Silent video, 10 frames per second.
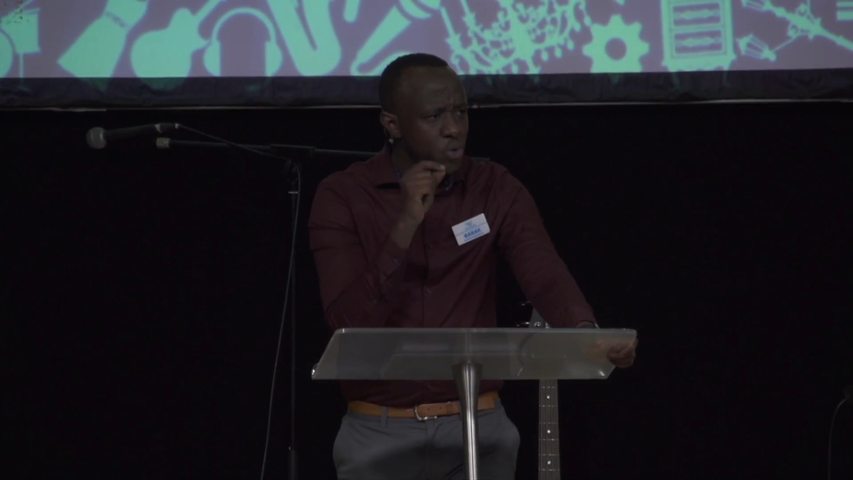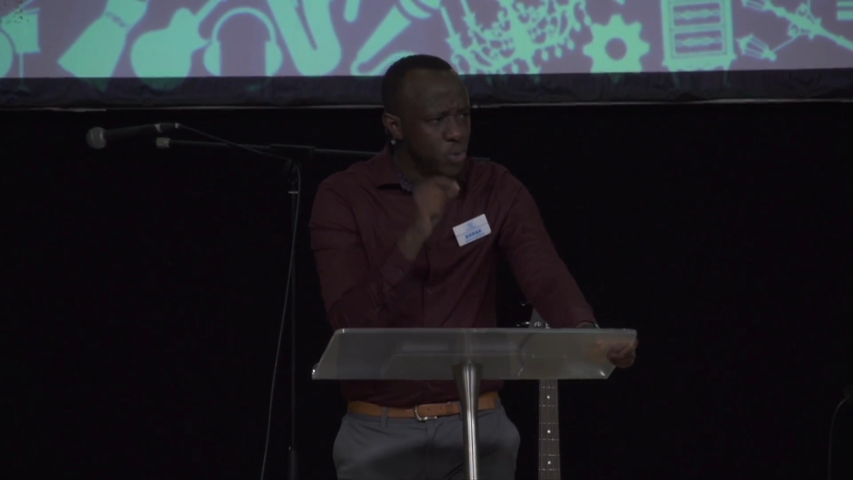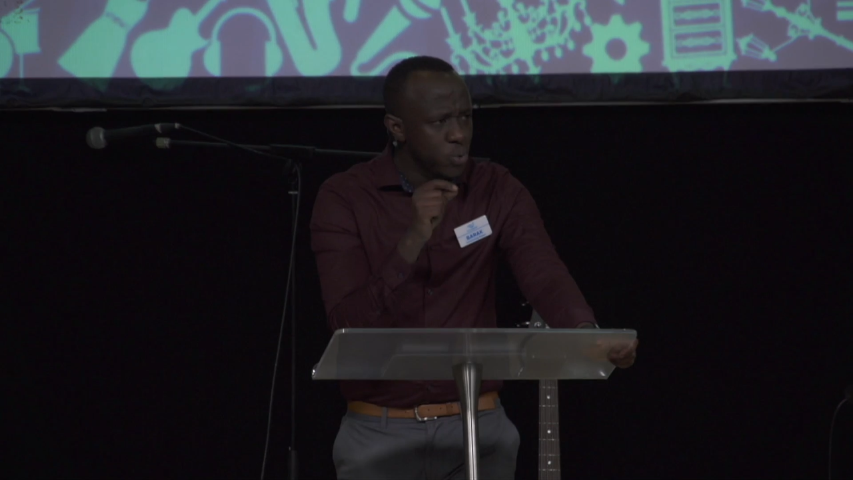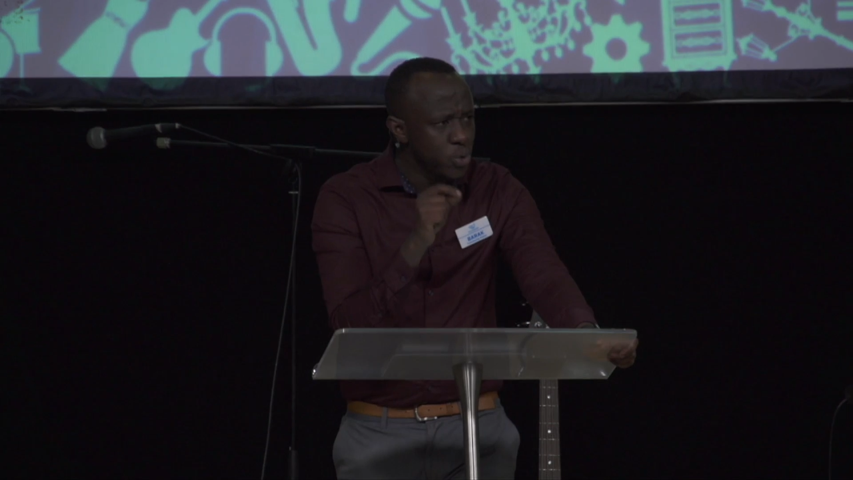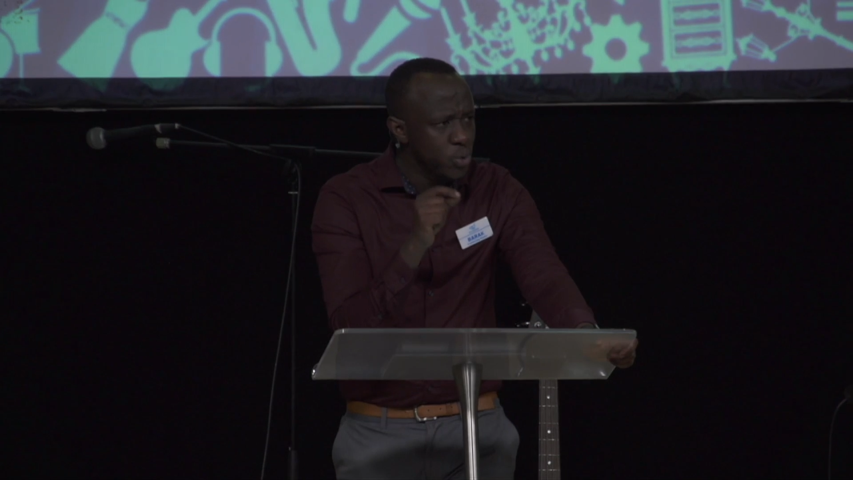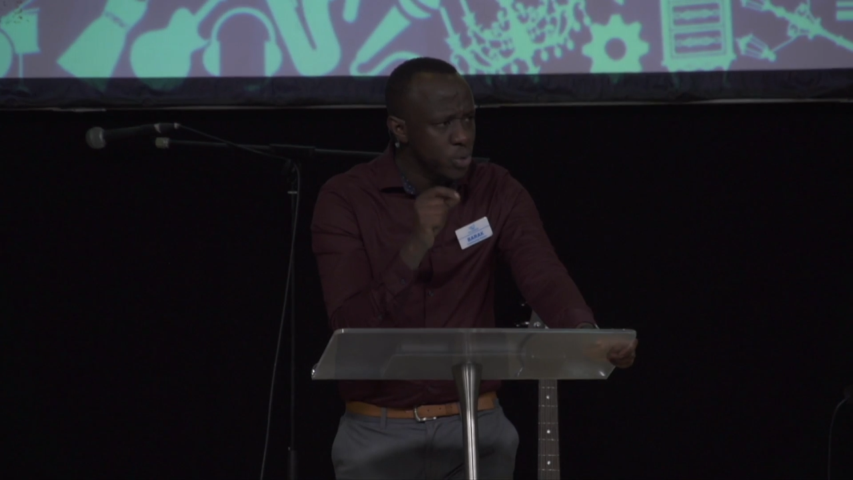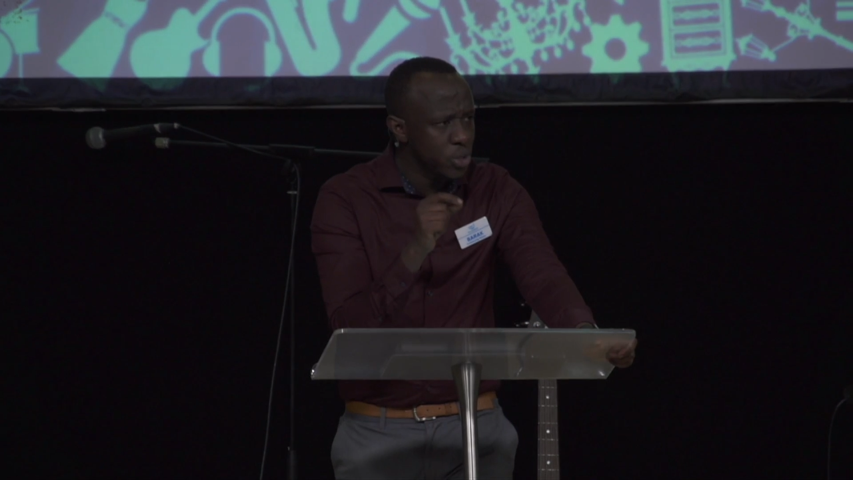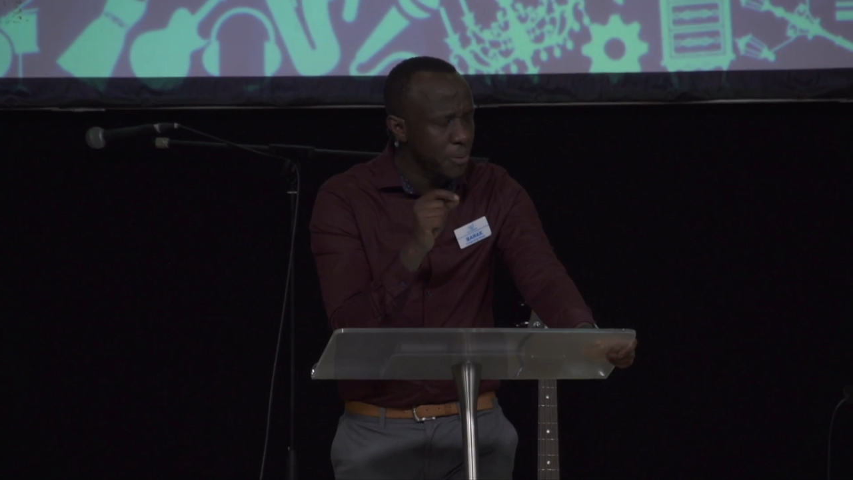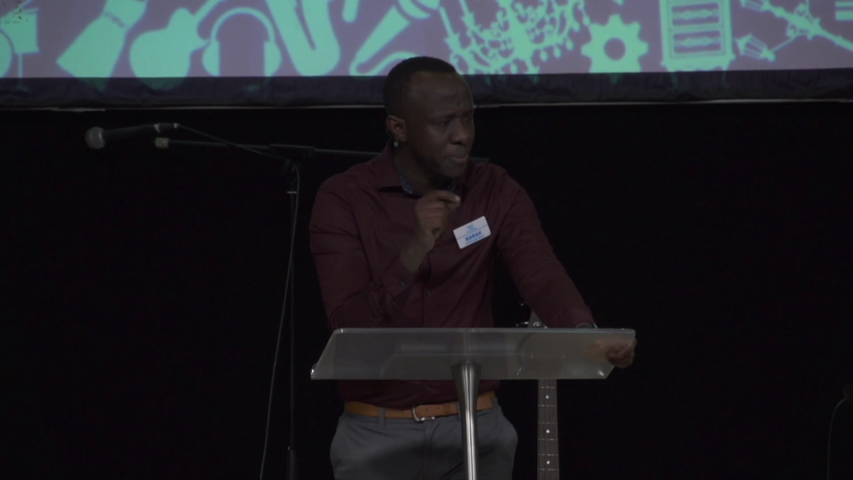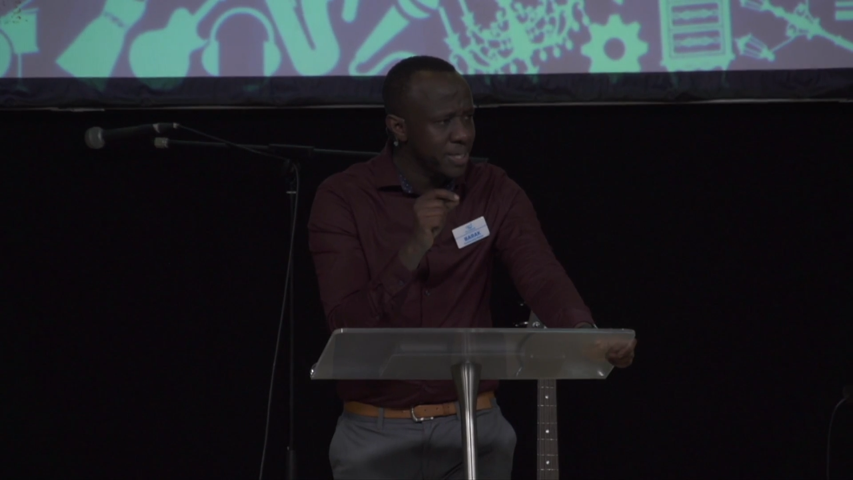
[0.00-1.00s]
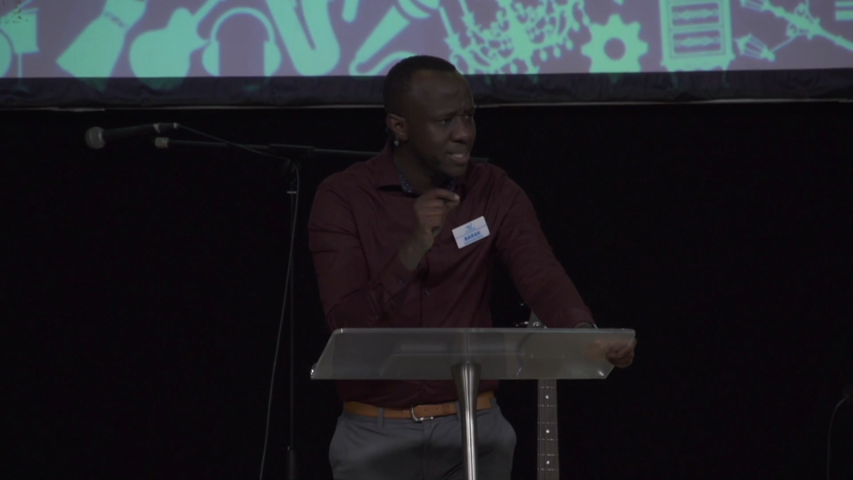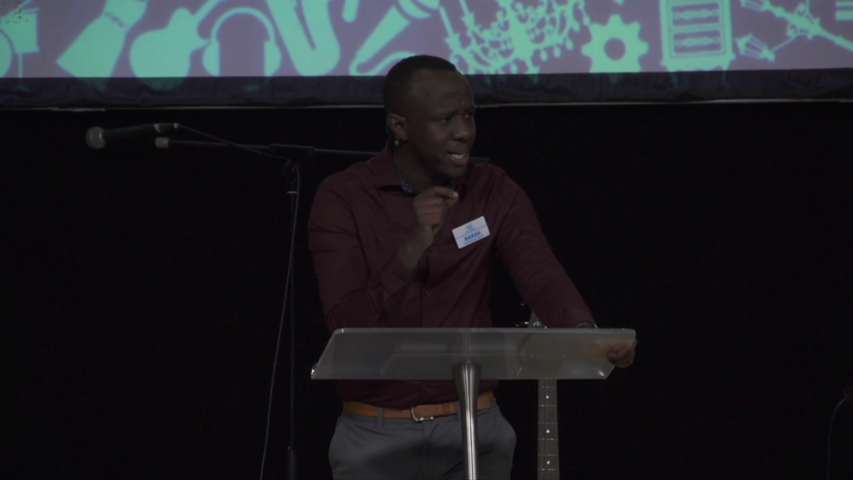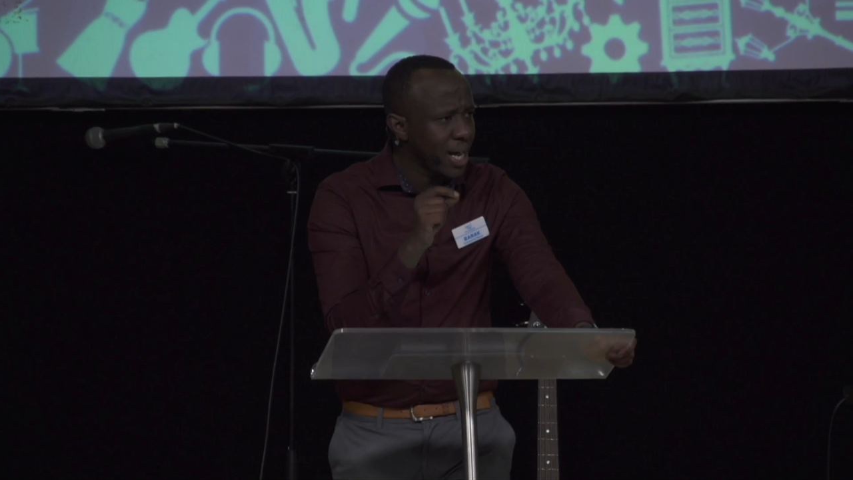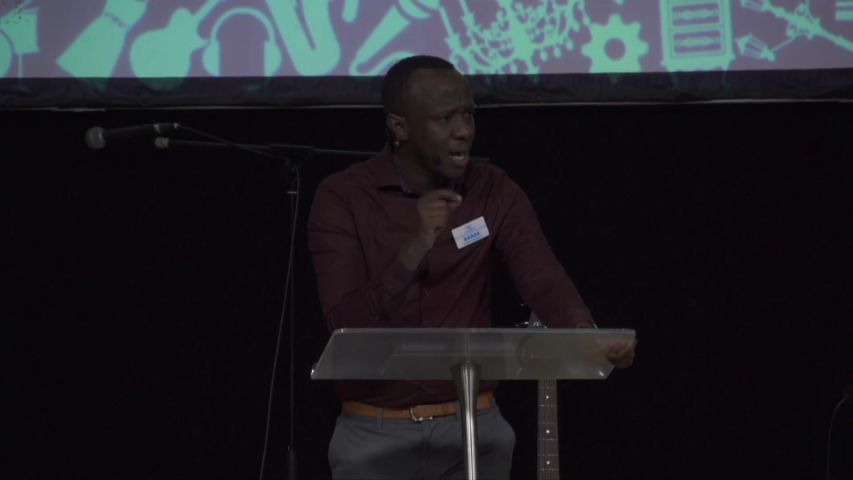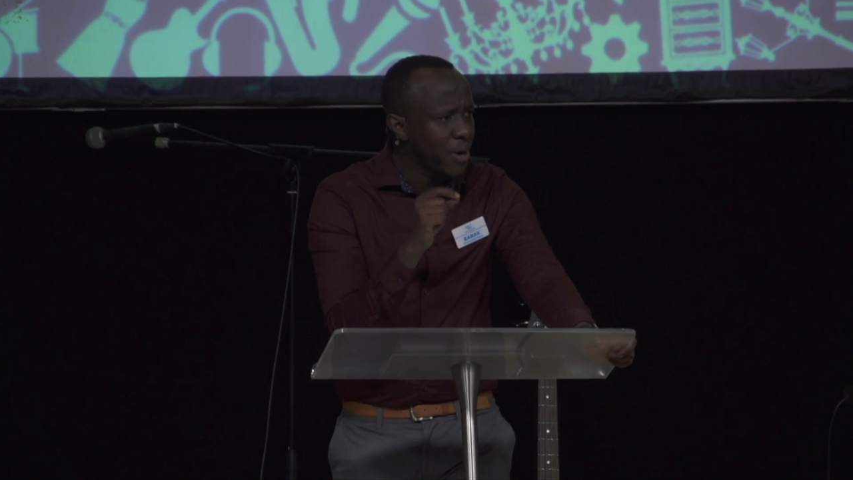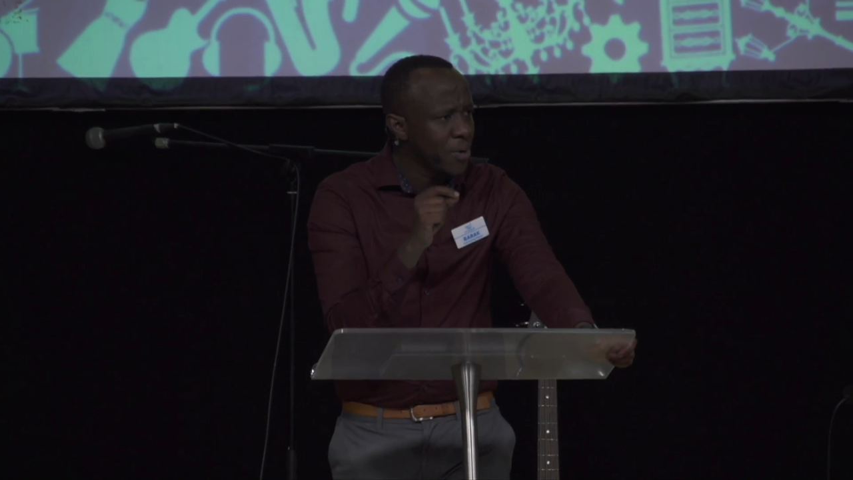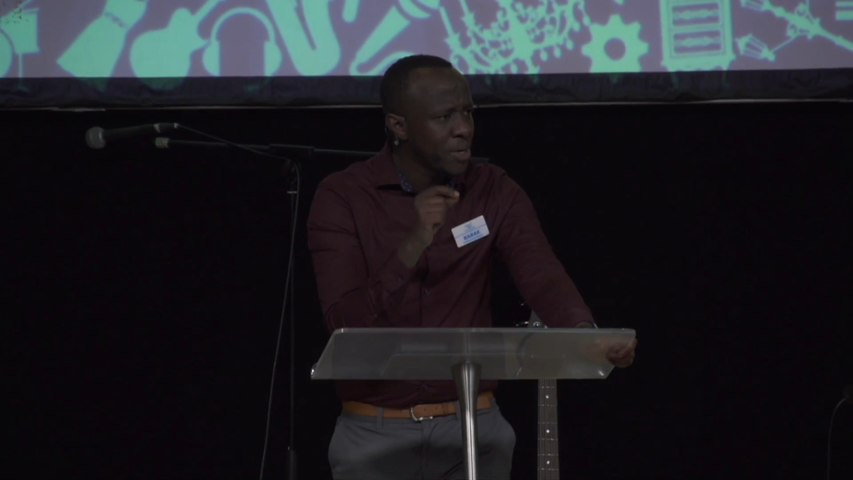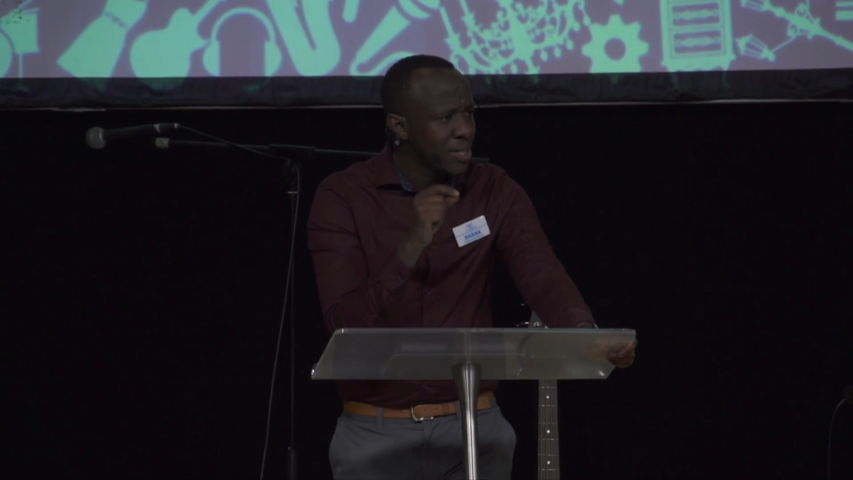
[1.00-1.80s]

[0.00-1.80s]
you use your words and how